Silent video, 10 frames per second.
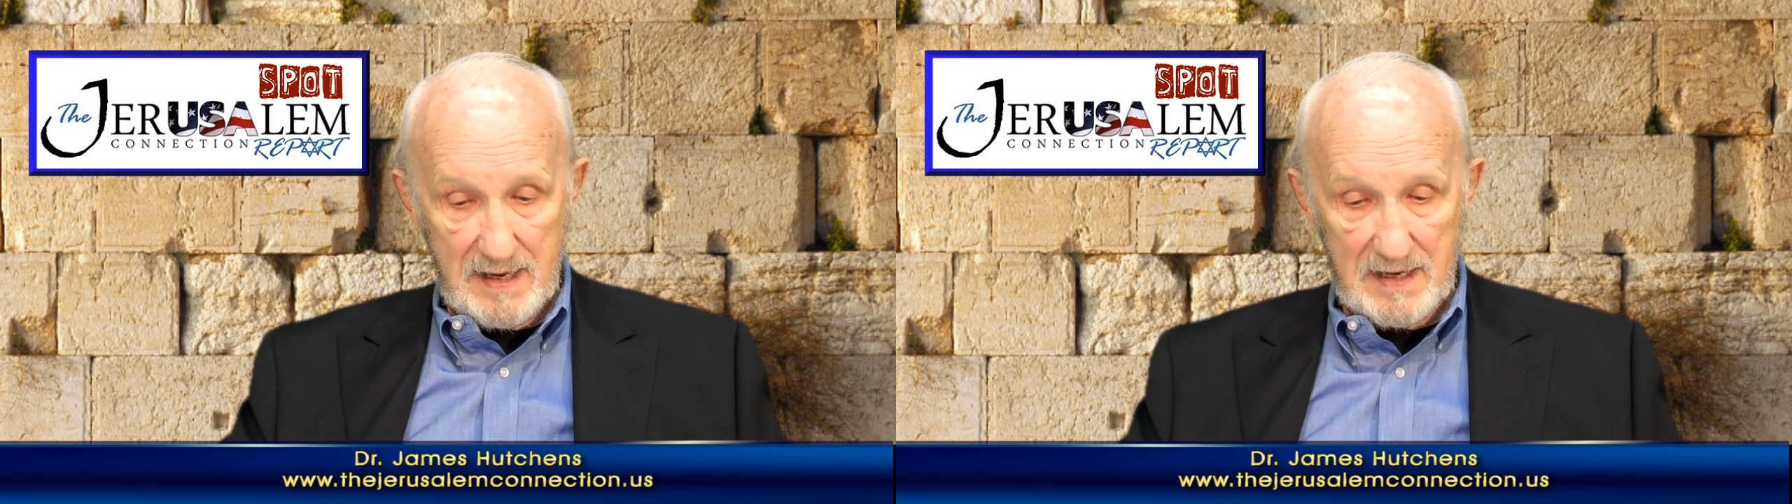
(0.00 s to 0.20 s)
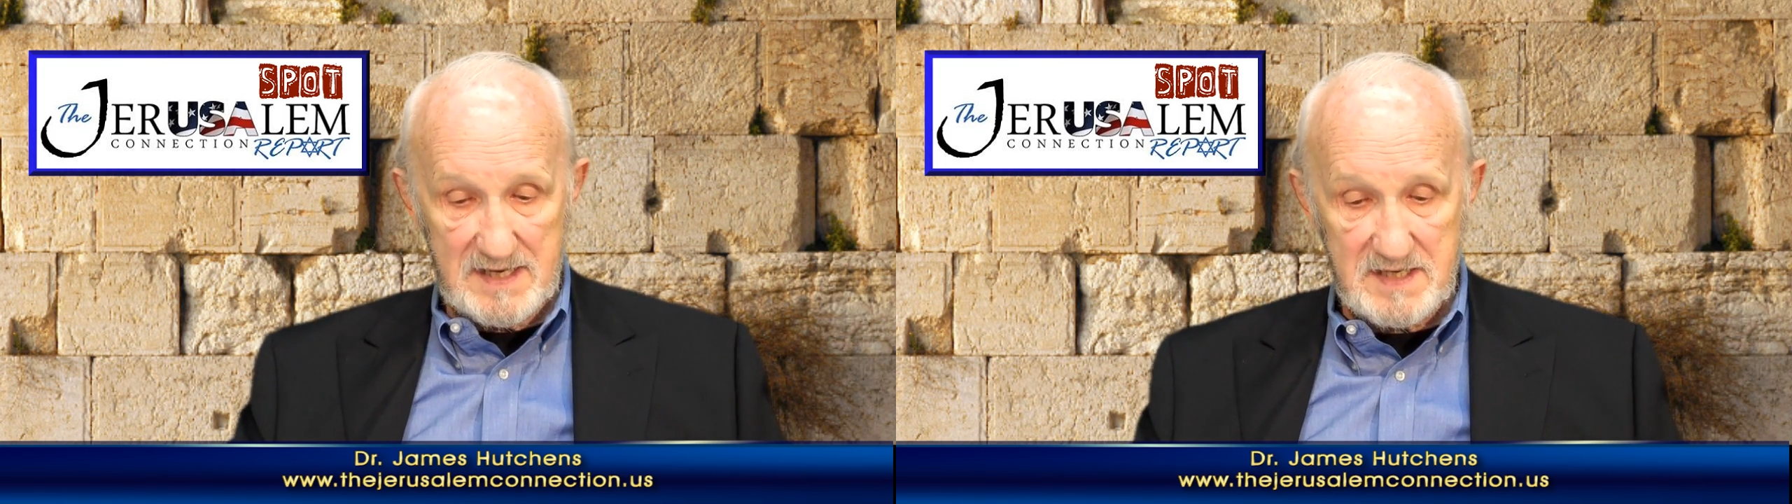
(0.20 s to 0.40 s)

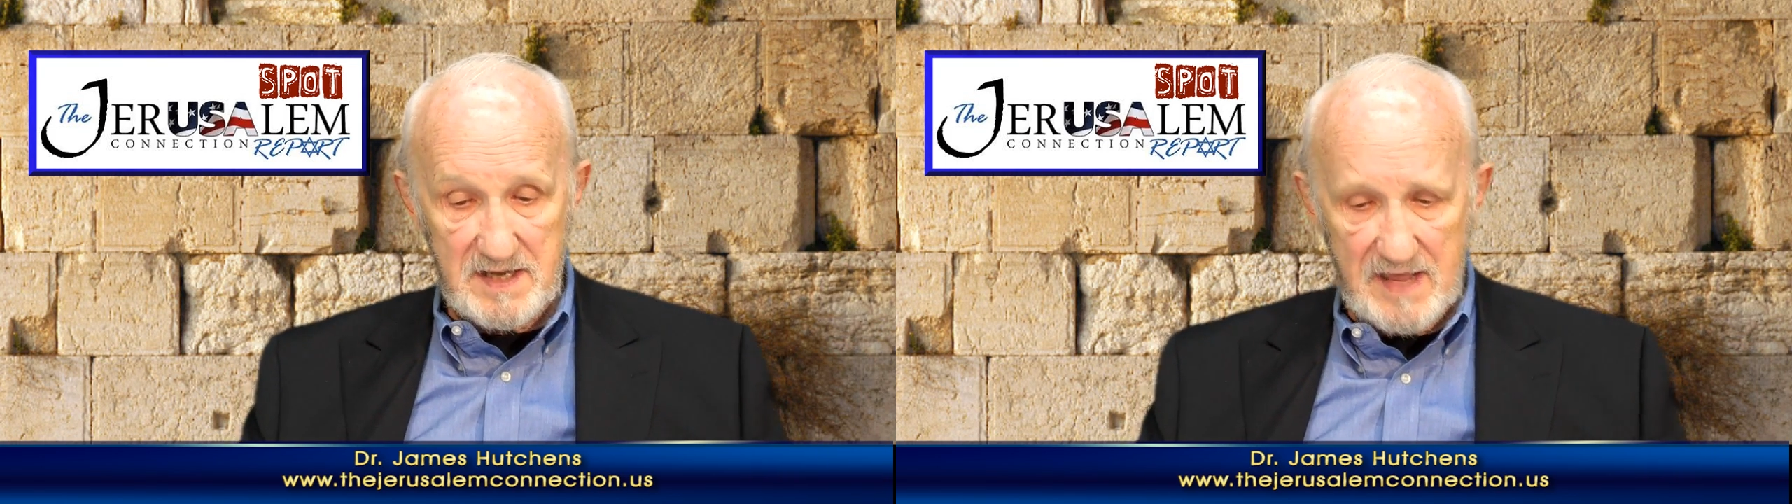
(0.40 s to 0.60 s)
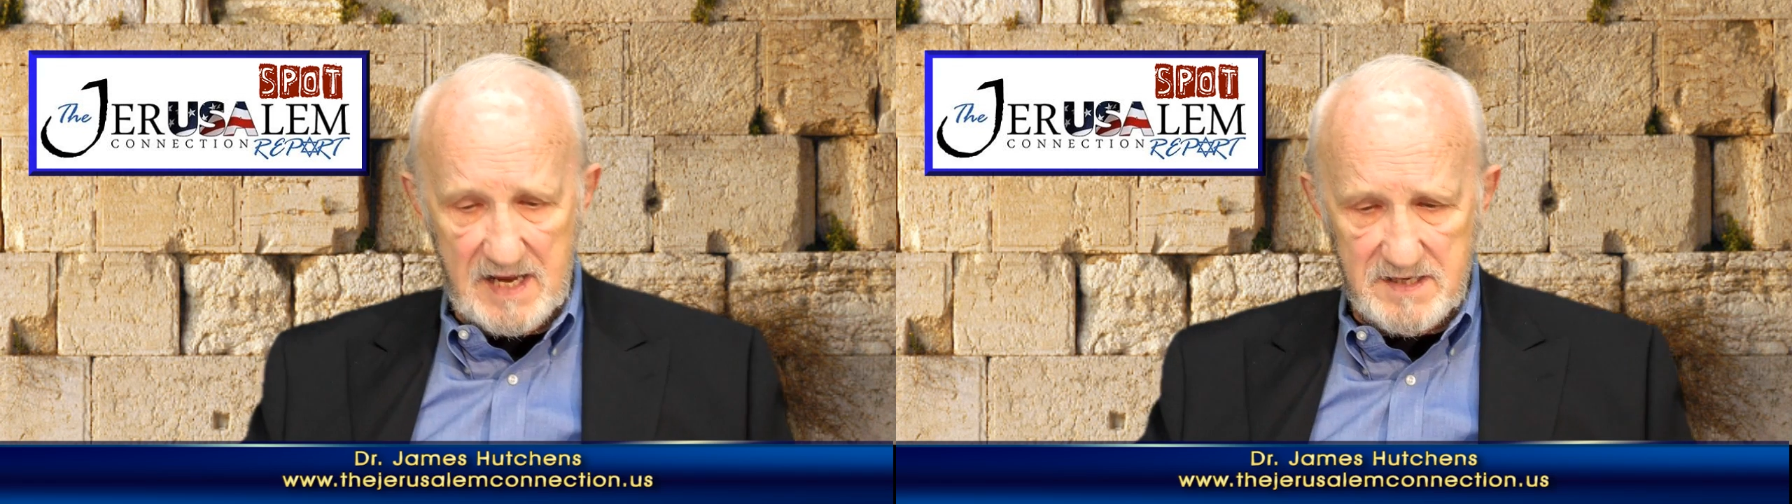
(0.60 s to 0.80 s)
Listen
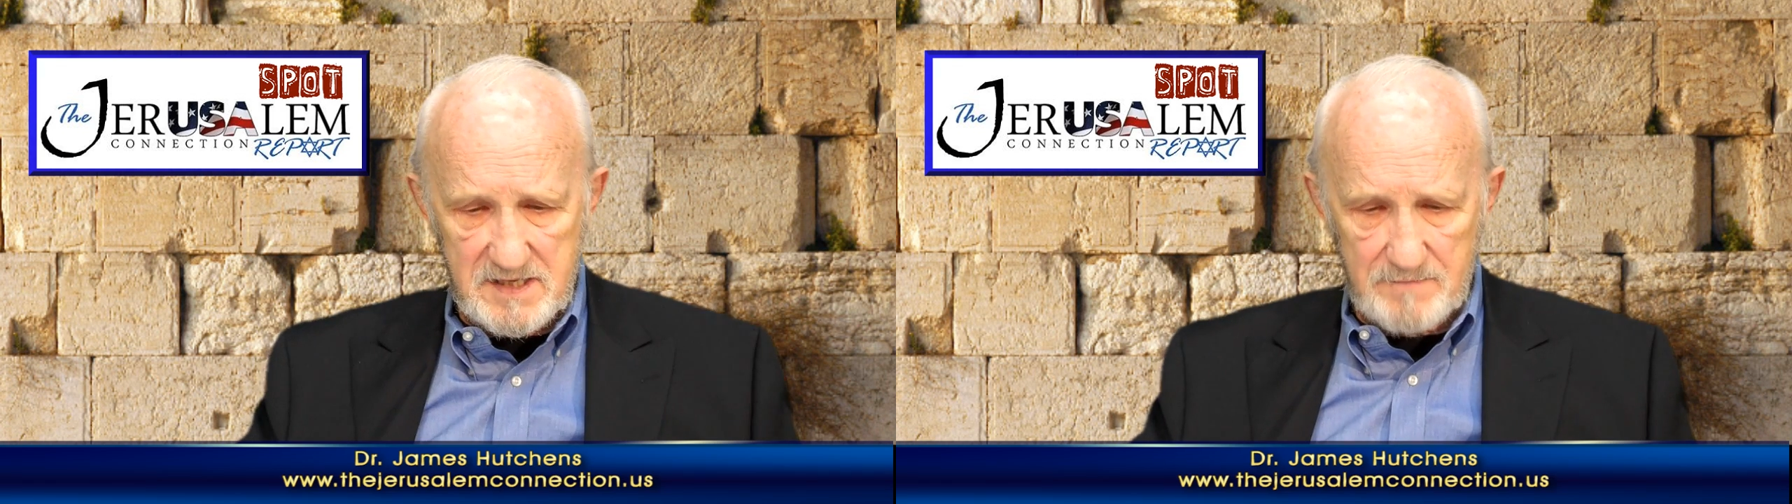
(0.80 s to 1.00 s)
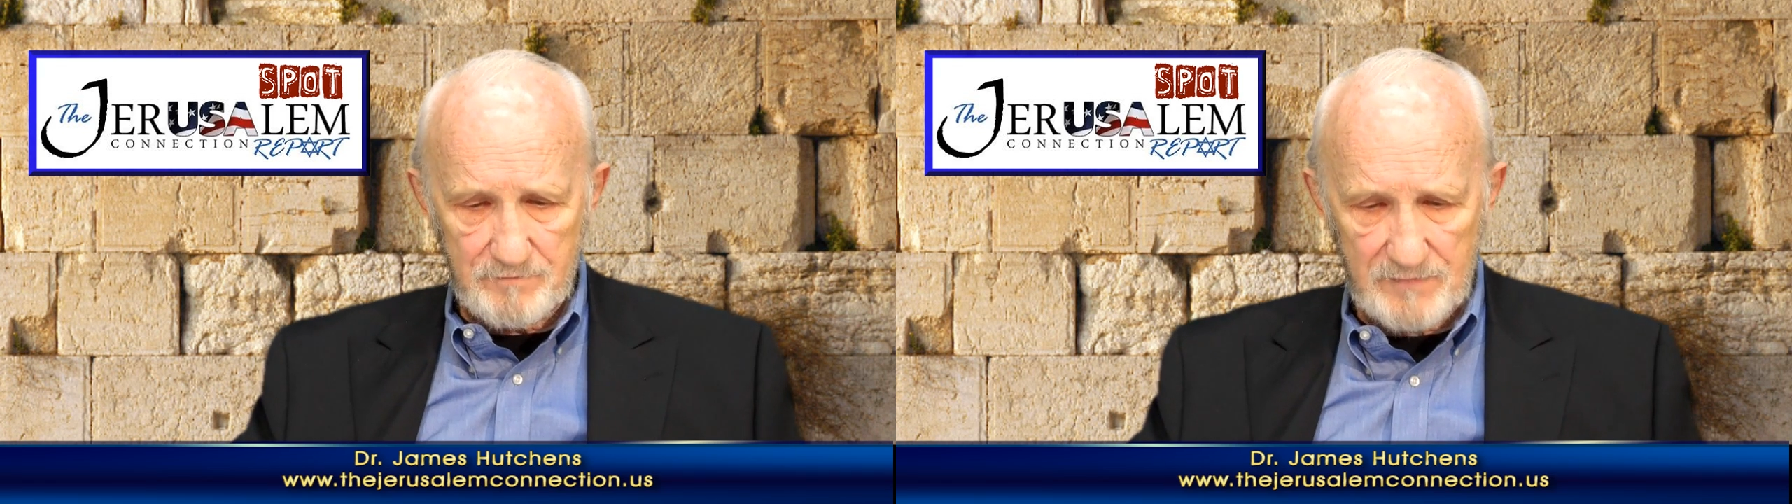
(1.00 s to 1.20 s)
to
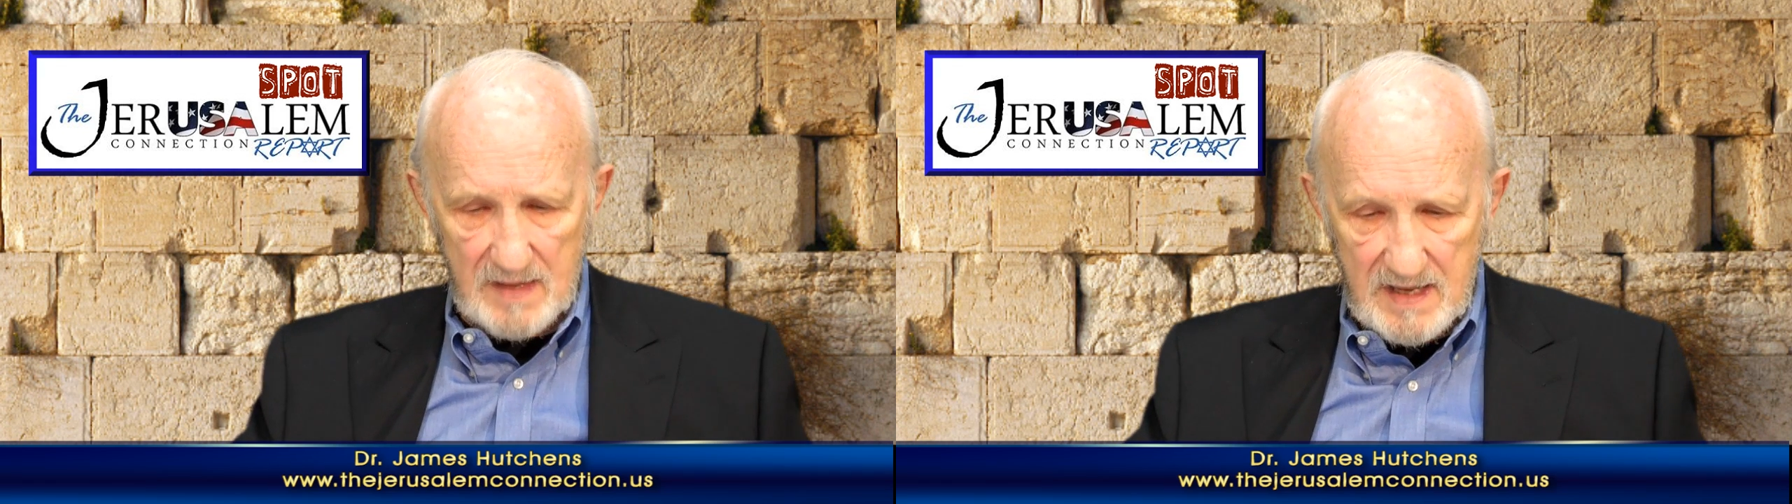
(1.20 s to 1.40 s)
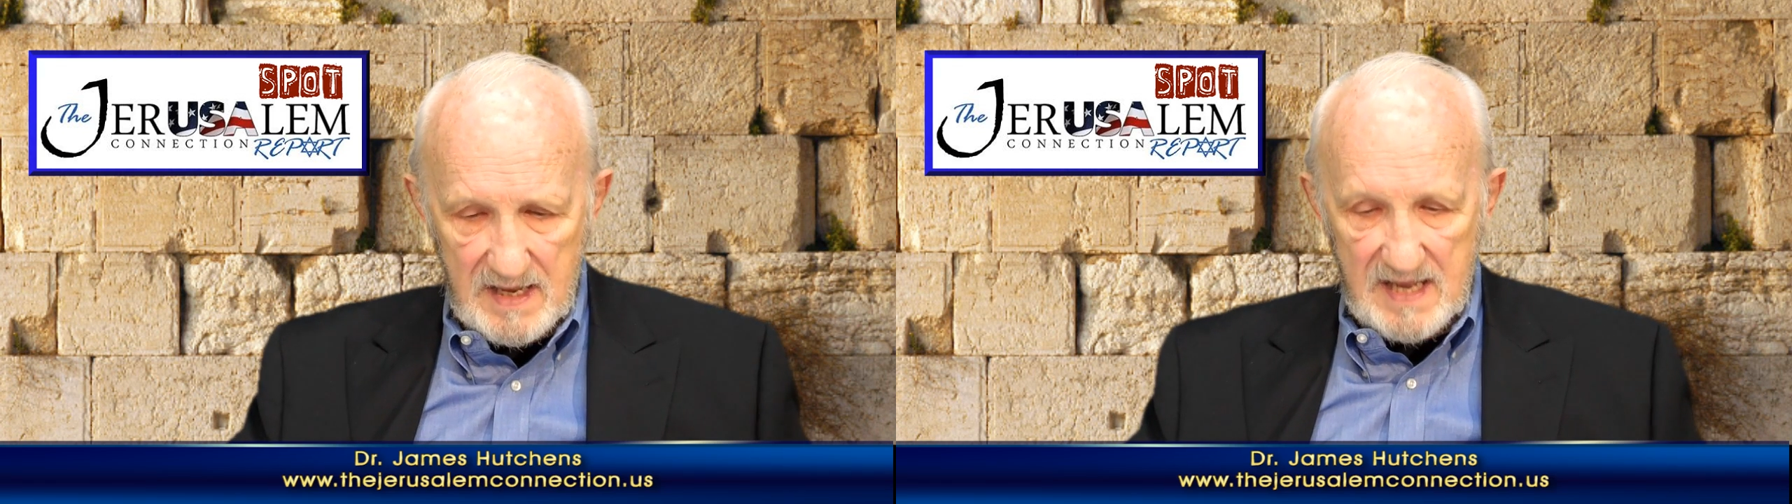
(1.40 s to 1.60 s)
this.
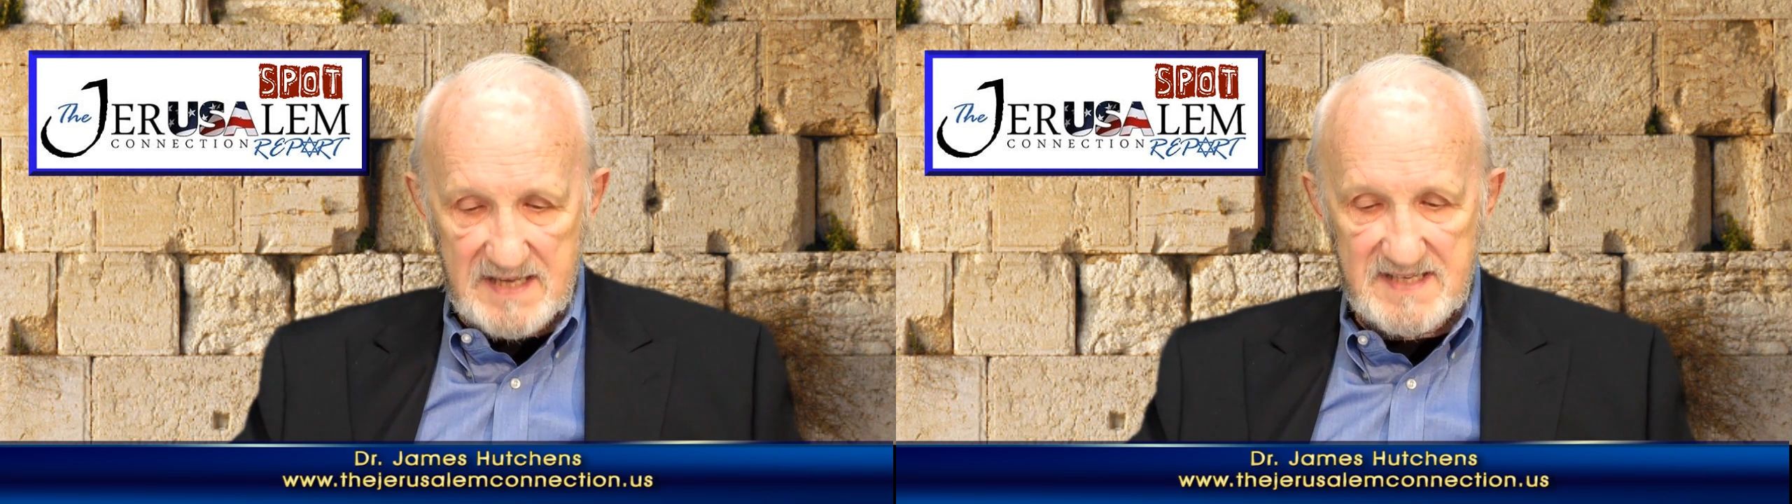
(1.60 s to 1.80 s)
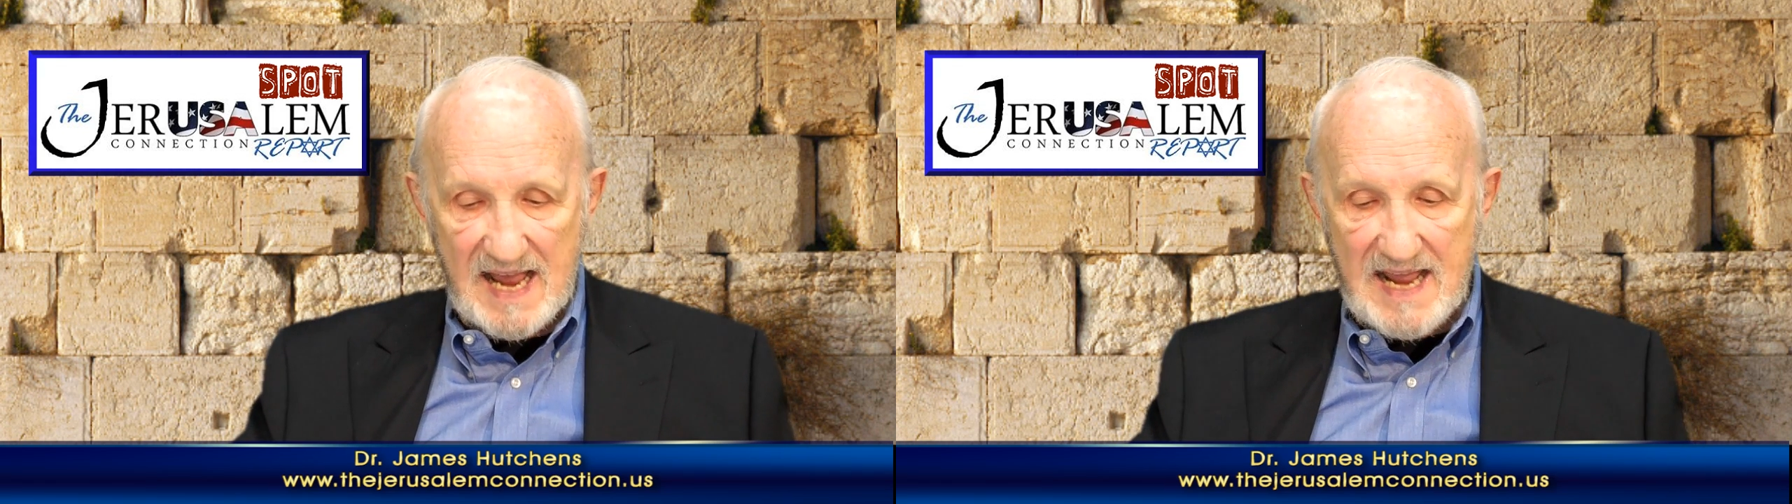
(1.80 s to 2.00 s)

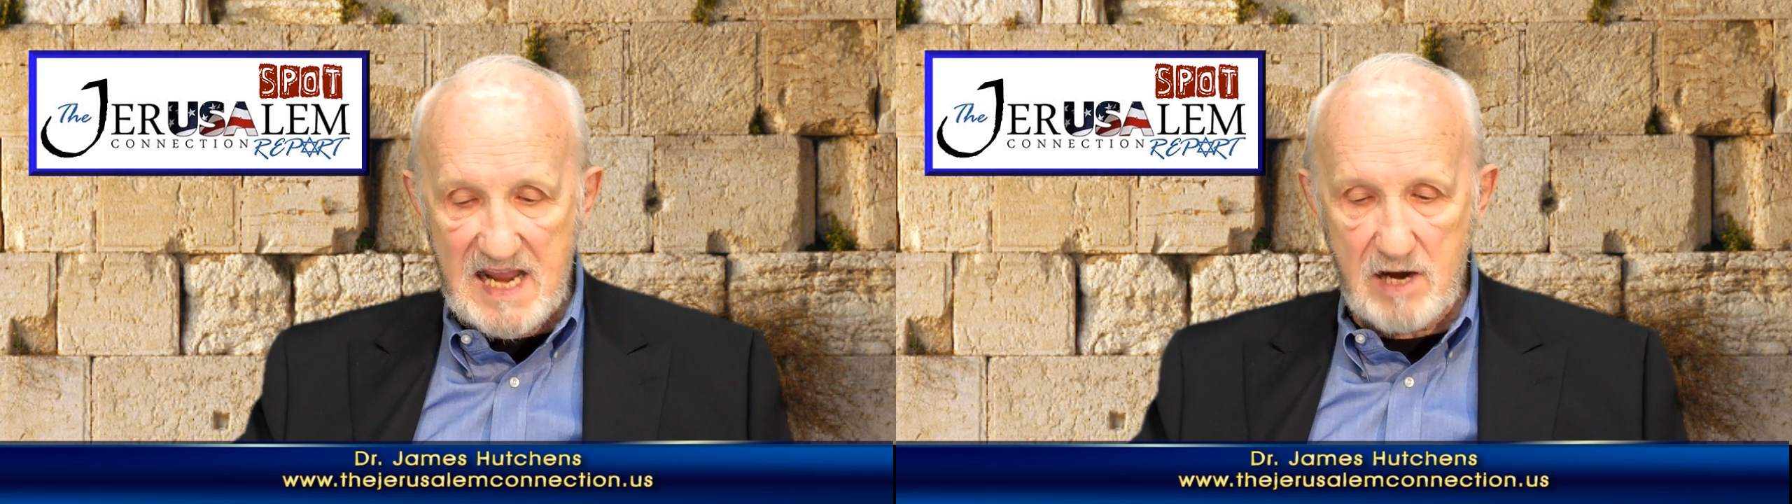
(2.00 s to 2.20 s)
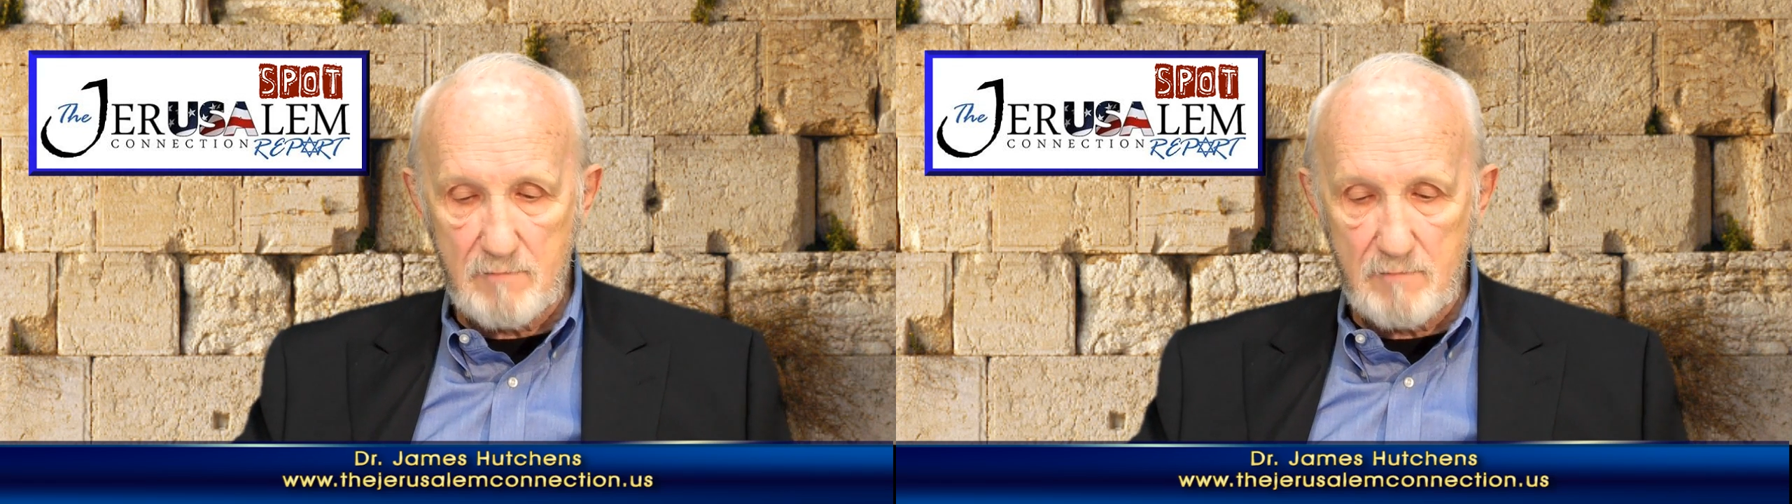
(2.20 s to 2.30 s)
Zaire